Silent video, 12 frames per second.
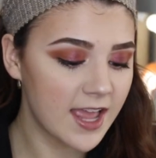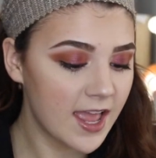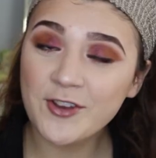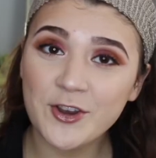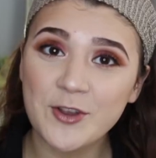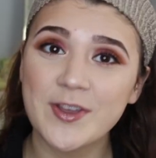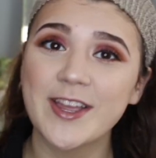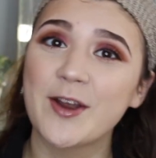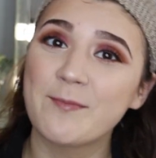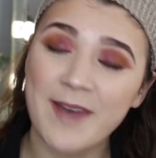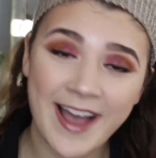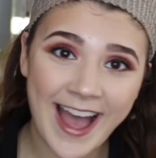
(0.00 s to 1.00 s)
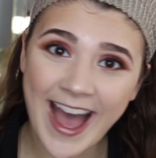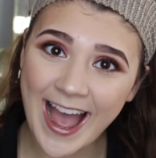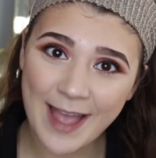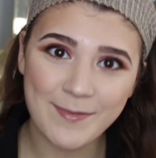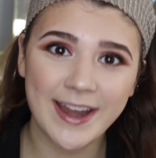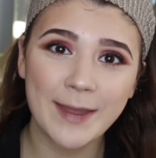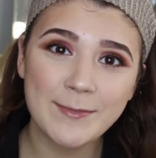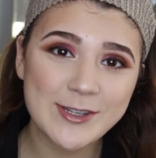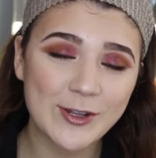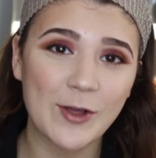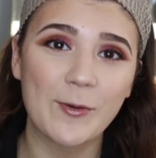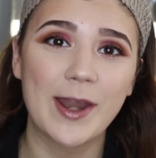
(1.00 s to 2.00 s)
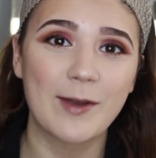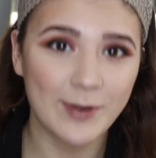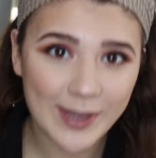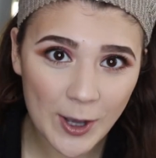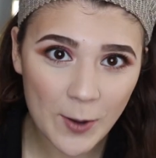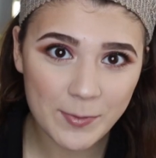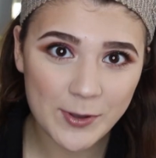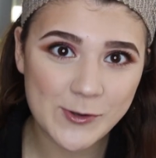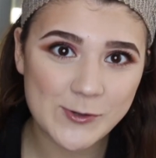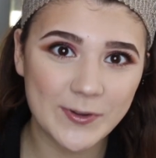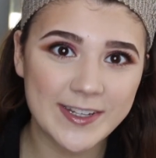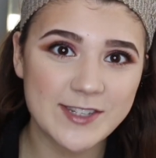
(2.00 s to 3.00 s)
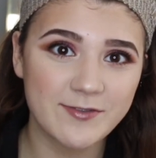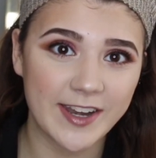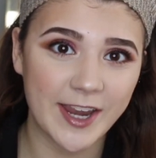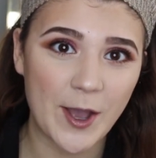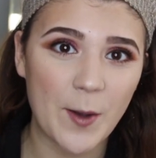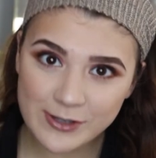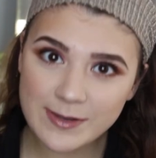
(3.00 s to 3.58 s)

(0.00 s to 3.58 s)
If you're new here, my, hi, my name is Chloe and I really hope you enjoyed this video.